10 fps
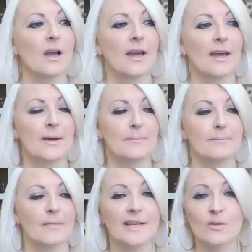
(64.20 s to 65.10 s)

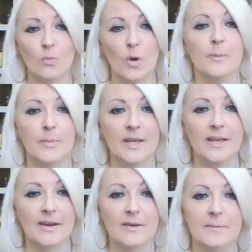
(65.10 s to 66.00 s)
Um, I didn't want to be
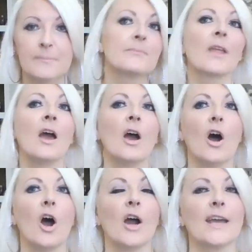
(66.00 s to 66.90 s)
here.
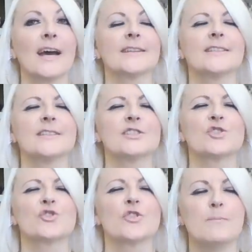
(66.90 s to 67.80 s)
I had this
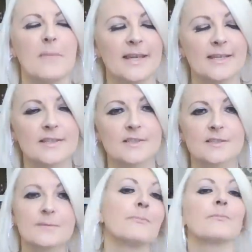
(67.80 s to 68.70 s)

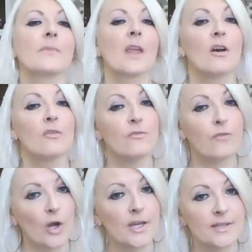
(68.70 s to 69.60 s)
tremendous
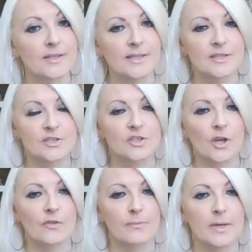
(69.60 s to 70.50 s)
void
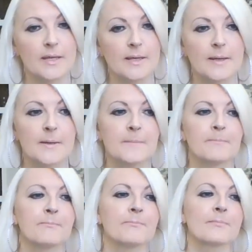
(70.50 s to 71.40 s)
inside of me.
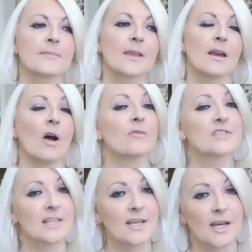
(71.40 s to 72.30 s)

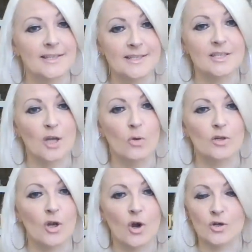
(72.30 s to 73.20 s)
Obviously, I didn't know
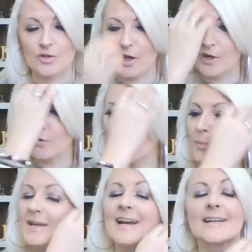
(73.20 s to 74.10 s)
the Lord. I grew
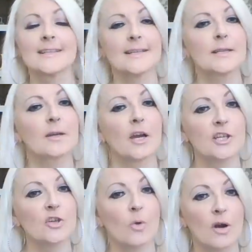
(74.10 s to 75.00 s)
up a Catholic. I
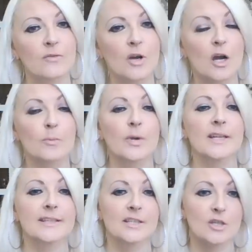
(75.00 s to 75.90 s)
knew of God, but
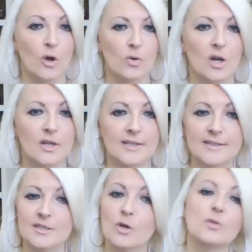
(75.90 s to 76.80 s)
I didn't know God. I
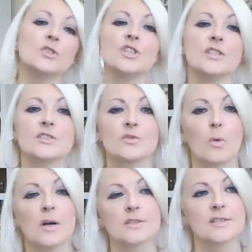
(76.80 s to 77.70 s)
didn't know who Jesus
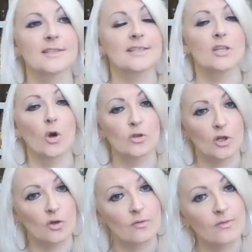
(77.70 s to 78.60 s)
was. I didn't know the
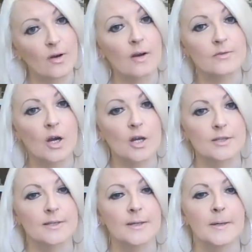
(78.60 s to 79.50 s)
love of God.